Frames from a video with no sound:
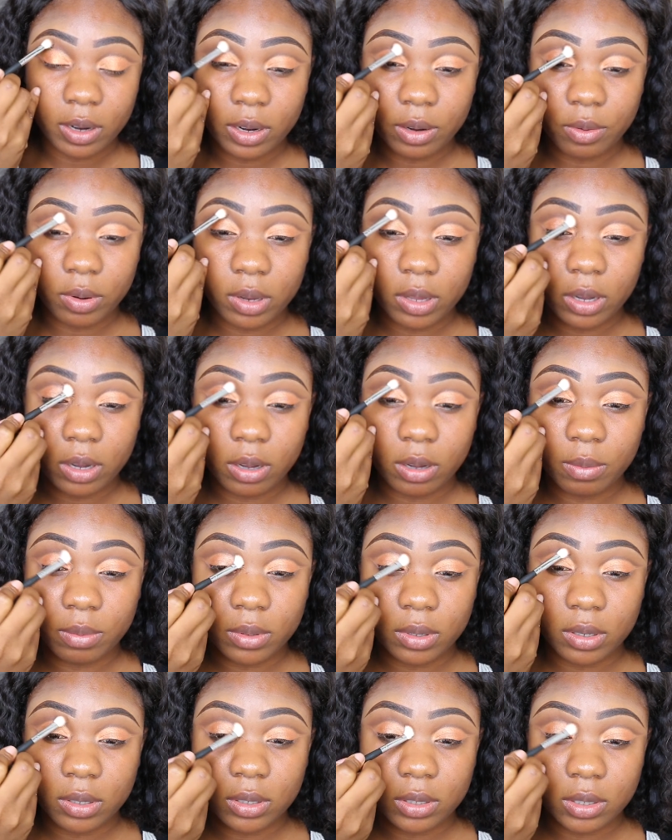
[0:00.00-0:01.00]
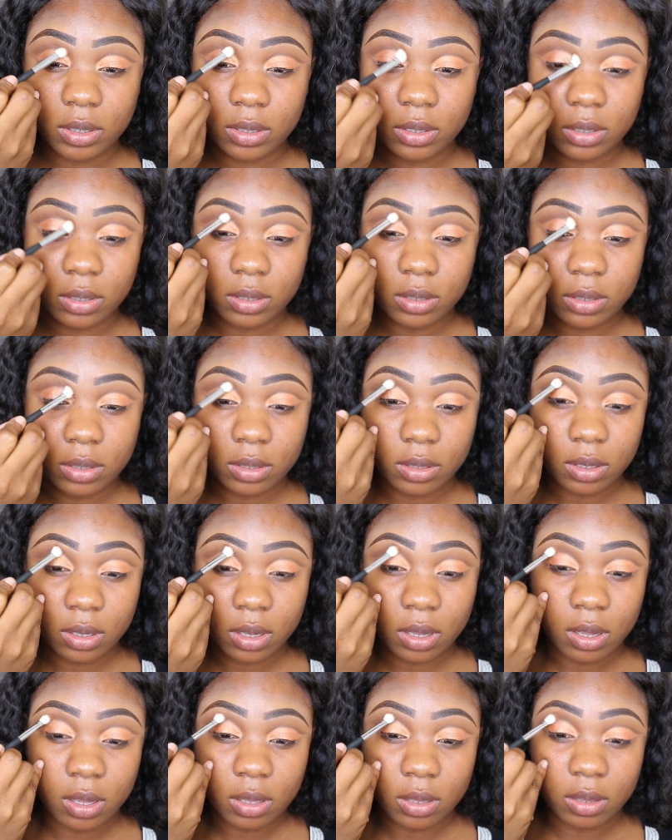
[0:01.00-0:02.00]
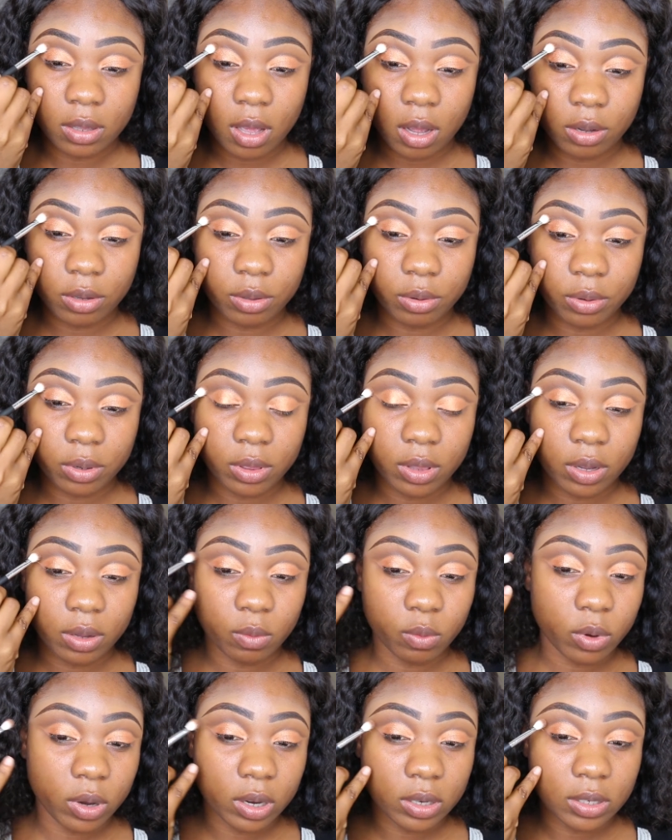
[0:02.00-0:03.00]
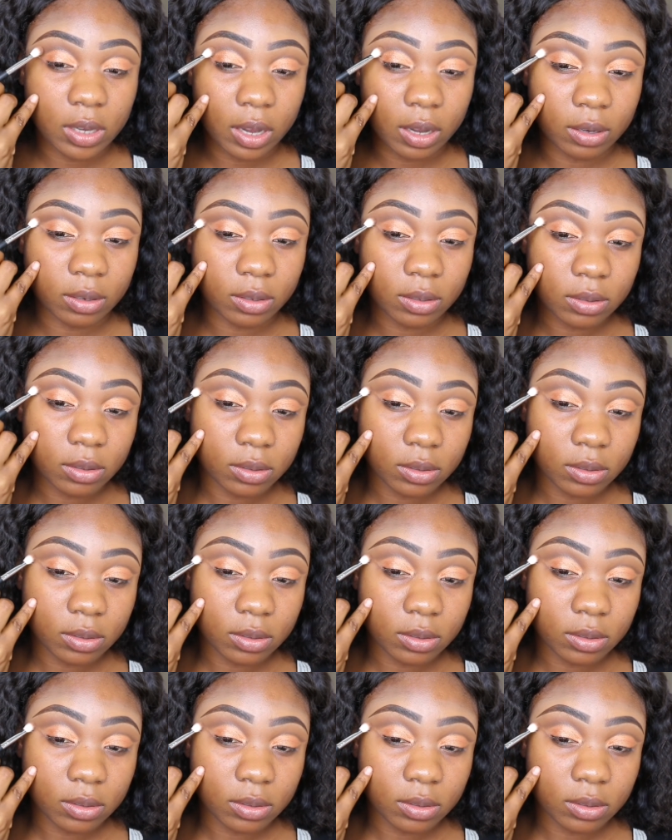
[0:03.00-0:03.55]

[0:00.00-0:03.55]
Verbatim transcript: I really hope this thug through thing works out,